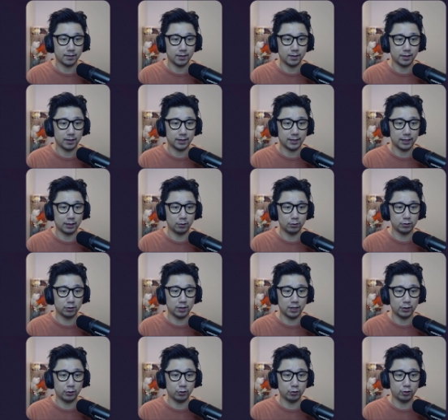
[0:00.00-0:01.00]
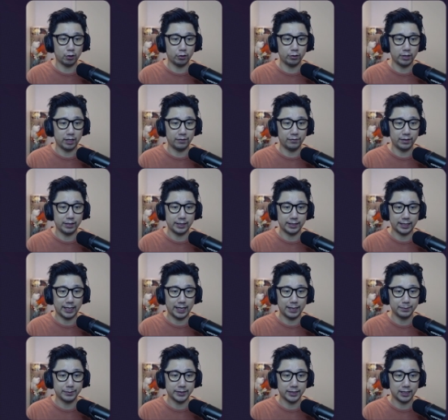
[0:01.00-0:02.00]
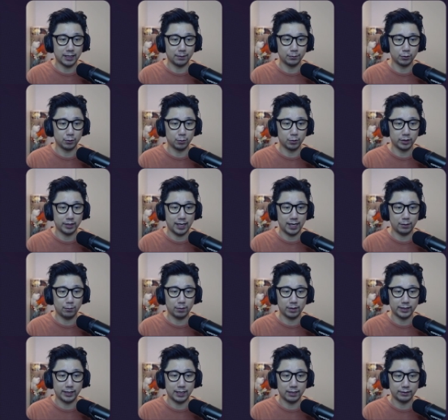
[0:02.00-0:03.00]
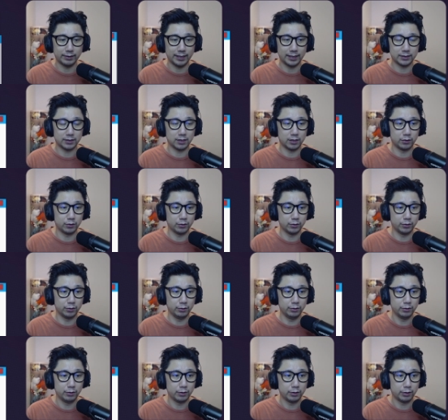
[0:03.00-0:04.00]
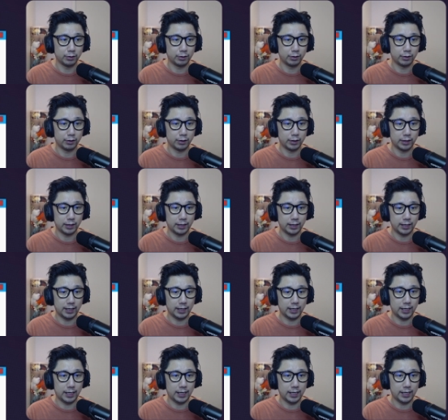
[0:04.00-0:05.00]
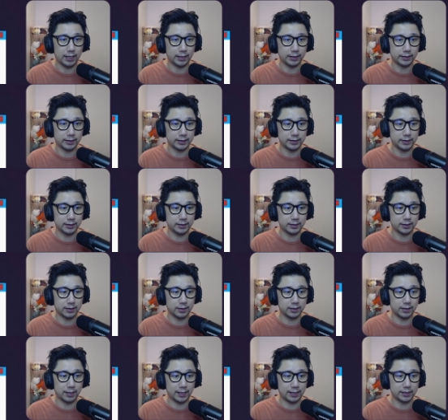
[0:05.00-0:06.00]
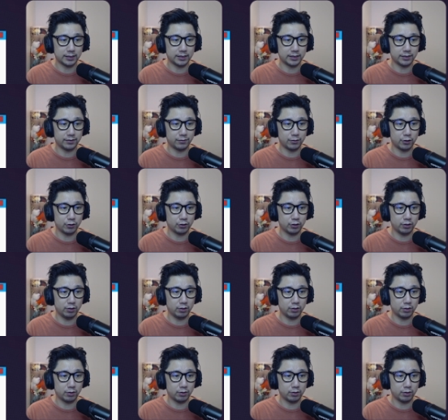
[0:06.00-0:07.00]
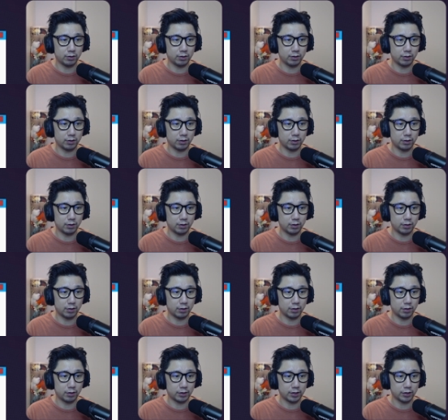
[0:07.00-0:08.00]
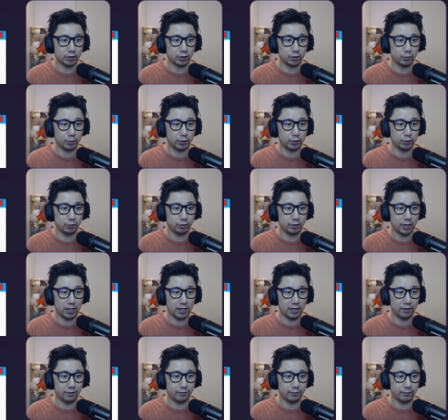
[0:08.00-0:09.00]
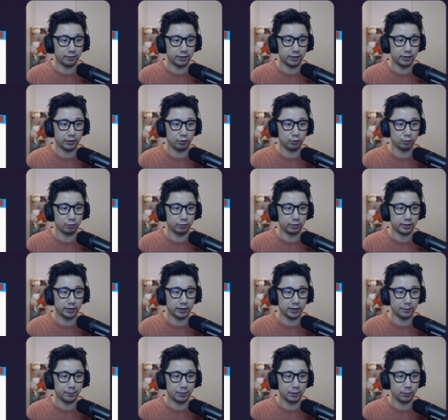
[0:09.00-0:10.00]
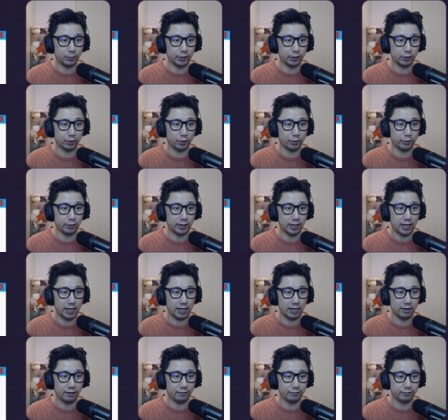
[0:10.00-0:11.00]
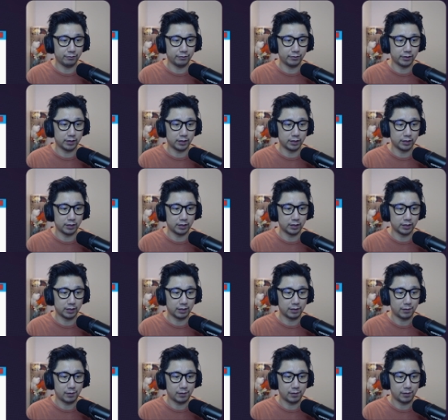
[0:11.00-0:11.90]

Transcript: Okay, looks like you don't have any game set up. Do you want to add one now? Yes, I do. And this is the legacy version. Okay, so we do have initial D, but we don't have the...